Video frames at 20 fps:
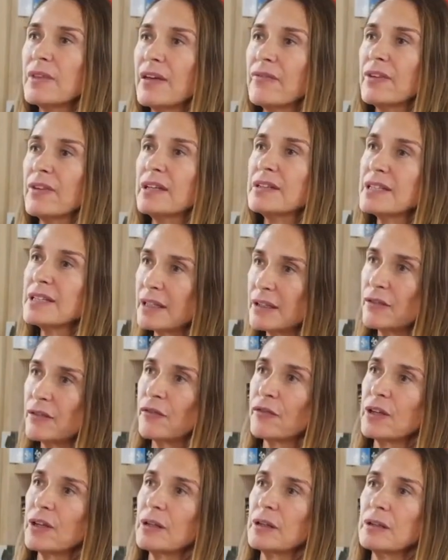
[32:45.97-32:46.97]
that they didn't
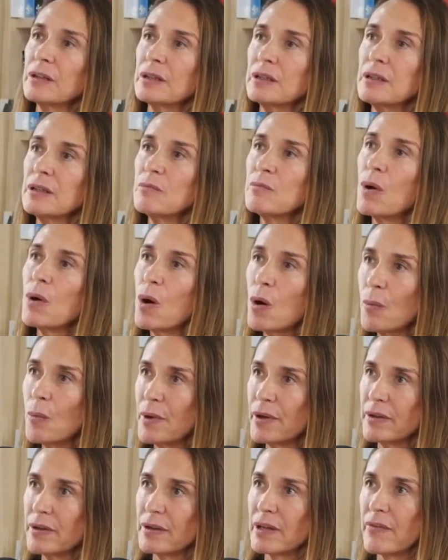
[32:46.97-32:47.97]
feel in the
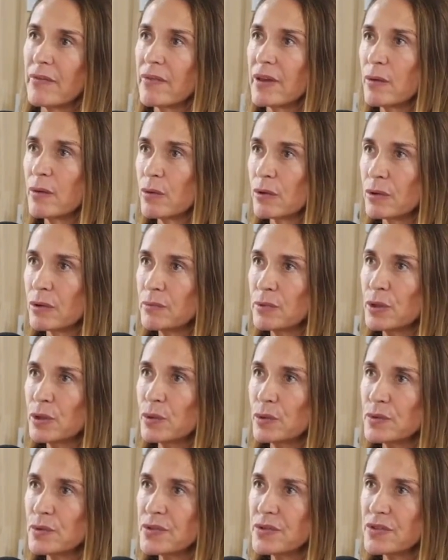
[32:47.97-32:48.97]
moment that they were
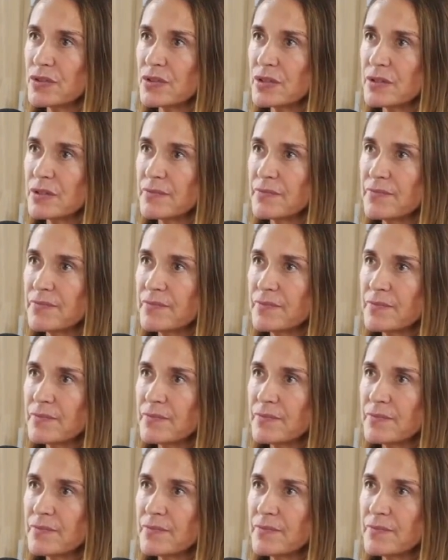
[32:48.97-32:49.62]
abused.